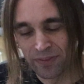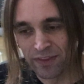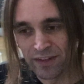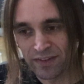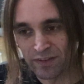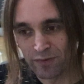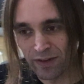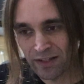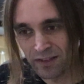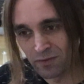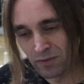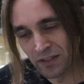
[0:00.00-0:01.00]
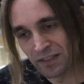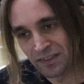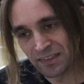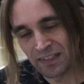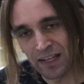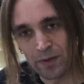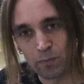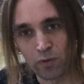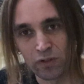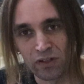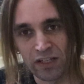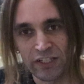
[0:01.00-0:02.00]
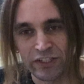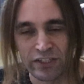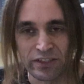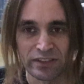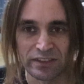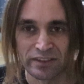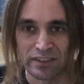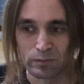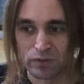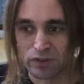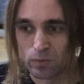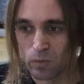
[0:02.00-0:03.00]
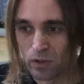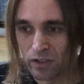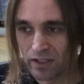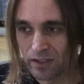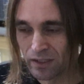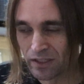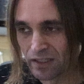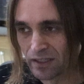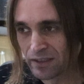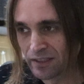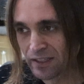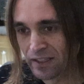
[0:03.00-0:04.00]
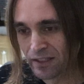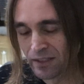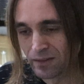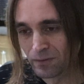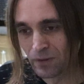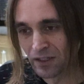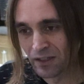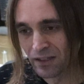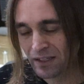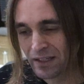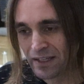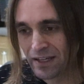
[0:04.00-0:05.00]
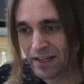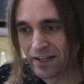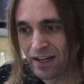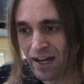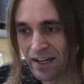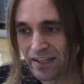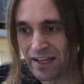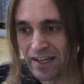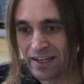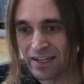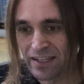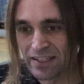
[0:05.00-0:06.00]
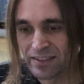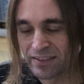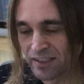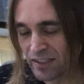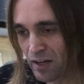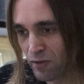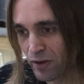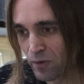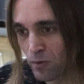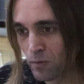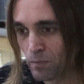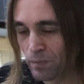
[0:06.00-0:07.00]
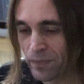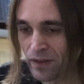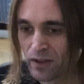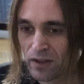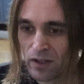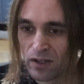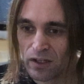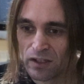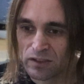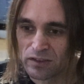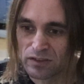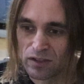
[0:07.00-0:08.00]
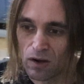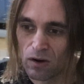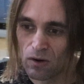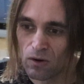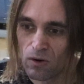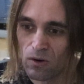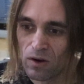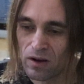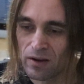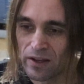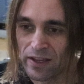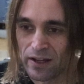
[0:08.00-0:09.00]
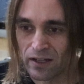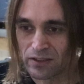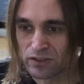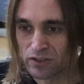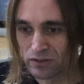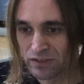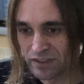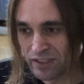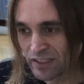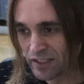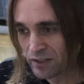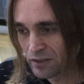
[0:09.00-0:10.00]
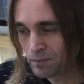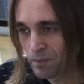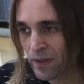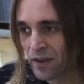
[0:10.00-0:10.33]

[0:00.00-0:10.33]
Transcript: this effect, this slight modulation seems to work in a high gain lead scenario. So yeah, I chose it here,